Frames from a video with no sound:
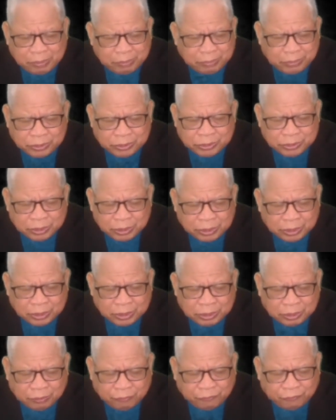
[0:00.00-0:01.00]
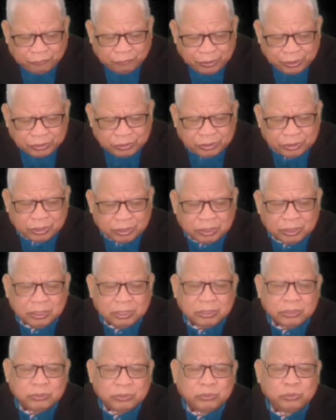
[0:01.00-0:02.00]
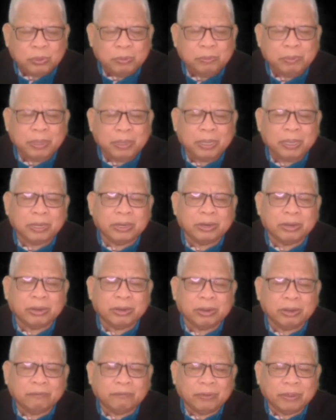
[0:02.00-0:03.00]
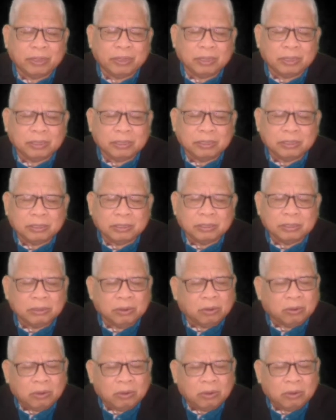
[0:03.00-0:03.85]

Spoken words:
Same the fish swimming in the river,